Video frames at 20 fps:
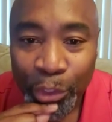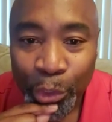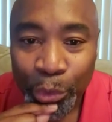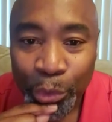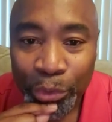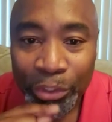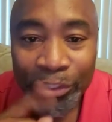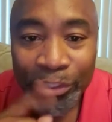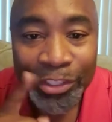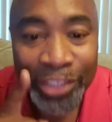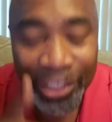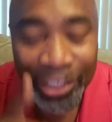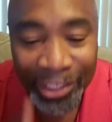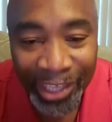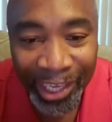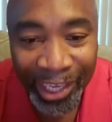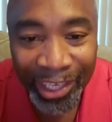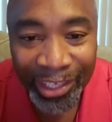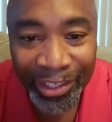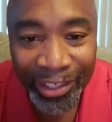He's
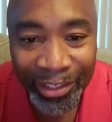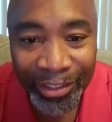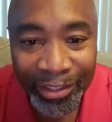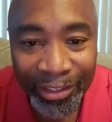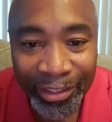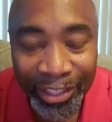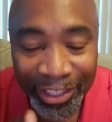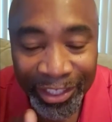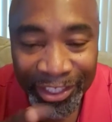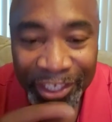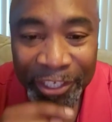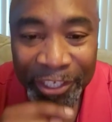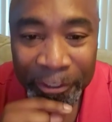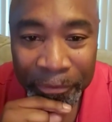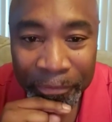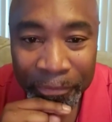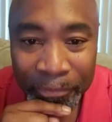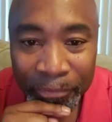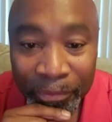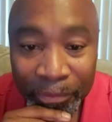walking. He's
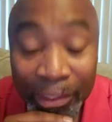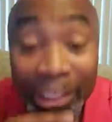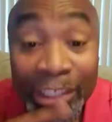standing.